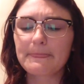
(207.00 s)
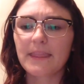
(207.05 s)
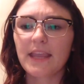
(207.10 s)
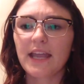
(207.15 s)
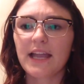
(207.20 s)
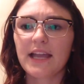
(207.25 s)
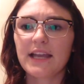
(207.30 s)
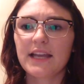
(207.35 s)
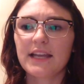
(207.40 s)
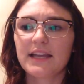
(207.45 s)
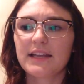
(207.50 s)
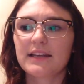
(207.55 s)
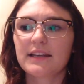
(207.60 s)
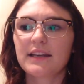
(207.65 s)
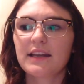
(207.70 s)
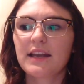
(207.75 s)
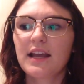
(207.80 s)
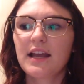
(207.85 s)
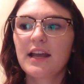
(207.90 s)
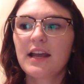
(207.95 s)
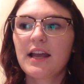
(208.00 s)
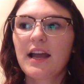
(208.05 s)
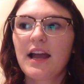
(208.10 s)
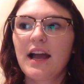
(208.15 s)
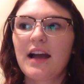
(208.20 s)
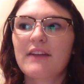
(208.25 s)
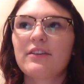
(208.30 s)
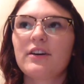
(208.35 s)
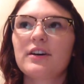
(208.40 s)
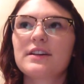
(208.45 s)
And
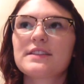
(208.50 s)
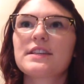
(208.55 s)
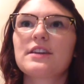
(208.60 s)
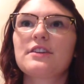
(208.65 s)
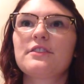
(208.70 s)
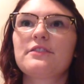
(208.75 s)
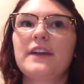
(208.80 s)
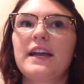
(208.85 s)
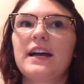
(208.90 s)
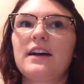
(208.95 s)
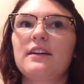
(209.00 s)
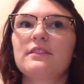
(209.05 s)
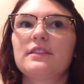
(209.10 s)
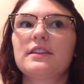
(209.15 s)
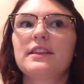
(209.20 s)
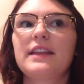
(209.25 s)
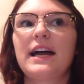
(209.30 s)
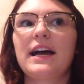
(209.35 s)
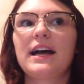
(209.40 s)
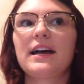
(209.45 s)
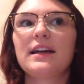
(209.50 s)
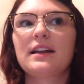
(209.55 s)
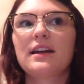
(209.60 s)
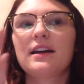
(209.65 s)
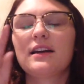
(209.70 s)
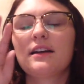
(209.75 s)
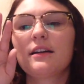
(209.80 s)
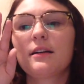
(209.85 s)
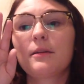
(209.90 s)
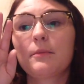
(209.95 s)
I've also found that
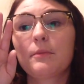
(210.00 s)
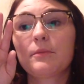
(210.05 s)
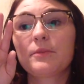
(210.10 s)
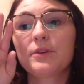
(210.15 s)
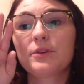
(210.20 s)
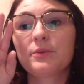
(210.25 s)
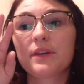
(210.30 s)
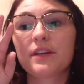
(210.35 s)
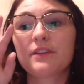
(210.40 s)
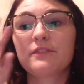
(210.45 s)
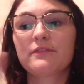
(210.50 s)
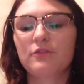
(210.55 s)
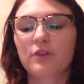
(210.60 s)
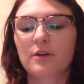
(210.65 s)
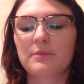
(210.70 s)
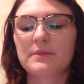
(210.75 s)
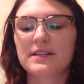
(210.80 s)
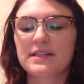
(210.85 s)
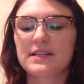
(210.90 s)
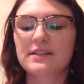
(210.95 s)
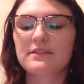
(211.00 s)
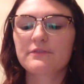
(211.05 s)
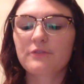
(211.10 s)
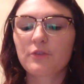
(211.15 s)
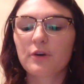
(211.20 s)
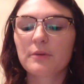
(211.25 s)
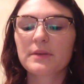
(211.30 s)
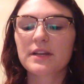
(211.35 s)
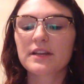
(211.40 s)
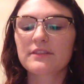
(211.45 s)
when
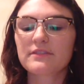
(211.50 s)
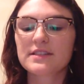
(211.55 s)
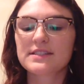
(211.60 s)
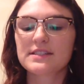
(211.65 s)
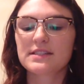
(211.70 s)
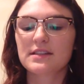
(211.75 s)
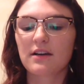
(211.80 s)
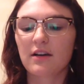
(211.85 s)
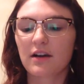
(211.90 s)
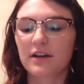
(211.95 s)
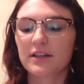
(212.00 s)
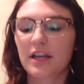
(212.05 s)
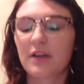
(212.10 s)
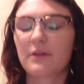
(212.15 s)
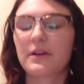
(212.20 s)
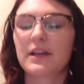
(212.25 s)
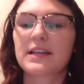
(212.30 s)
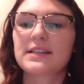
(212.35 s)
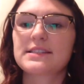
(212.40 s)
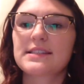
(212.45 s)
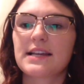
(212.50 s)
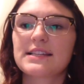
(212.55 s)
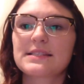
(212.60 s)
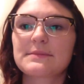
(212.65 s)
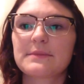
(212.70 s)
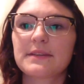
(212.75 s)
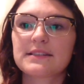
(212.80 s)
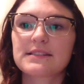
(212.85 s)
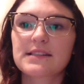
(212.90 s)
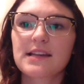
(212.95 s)
formative ongoing
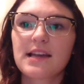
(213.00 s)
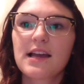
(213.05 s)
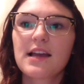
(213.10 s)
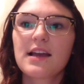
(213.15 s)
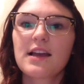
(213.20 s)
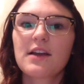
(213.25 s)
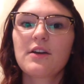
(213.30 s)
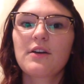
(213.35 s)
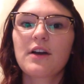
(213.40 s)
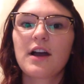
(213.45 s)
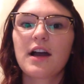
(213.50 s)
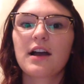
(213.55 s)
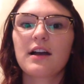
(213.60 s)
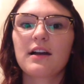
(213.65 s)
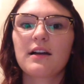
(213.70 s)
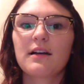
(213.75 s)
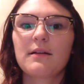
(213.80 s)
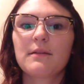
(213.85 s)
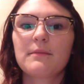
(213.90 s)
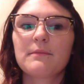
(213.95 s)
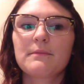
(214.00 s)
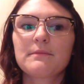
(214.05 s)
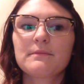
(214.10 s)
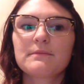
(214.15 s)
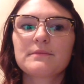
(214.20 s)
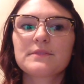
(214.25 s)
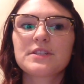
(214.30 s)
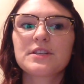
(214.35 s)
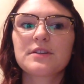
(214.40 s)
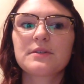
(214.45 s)
assessments,
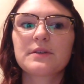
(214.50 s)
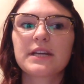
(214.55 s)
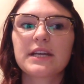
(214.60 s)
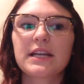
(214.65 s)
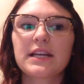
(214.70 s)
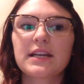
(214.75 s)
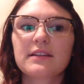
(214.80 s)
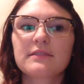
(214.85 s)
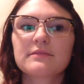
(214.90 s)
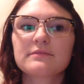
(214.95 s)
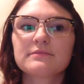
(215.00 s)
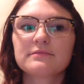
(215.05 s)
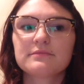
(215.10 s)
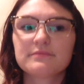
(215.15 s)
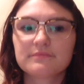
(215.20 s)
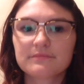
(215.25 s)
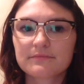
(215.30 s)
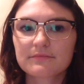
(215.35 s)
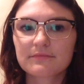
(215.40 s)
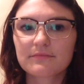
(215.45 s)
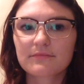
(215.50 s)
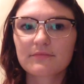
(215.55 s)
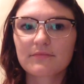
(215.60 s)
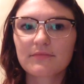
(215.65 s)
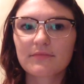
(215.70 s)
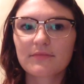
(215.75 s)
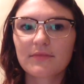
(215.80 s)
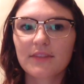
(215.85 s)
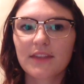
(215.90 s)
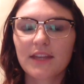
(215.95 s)
doing
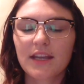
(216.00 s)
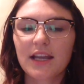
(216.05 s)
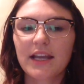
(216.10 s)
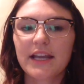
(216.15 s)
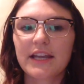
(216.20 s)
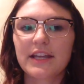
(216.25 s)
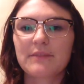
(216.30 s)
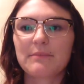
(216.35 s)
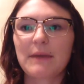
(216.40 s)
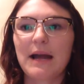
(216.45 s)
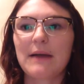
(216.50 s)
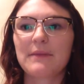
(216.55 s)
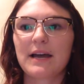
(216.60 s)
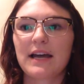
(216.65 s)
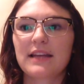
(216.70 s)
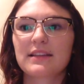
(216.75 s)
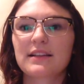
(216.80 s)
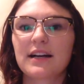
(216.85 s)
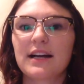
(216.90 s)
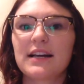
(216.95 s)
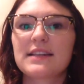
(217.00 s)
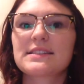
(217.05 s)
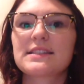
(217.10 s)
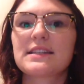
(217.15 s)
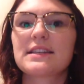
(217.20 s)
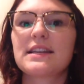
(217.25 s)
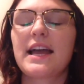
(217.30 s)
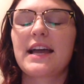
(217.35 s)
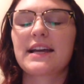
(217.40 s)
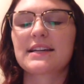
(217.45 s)
in my math class
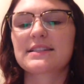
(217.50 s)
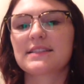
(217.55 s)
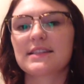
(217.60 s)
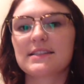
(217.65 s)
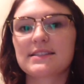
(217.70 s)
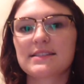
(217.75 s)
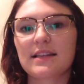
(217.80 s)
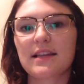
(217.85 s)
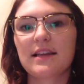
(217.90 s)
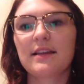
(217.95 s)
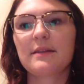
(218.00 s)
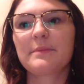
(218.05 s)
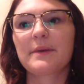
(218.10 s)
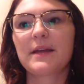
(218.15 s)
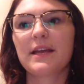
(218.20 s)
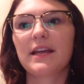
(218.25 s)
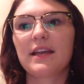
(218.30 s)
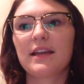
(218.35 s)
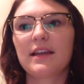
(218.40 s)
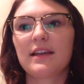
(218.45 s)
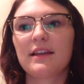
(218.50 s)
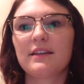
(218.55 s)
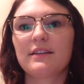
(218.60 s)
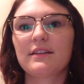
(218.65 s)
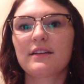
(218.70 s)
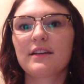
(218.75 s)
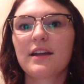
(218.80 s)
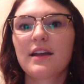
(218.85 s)
an exit slip, and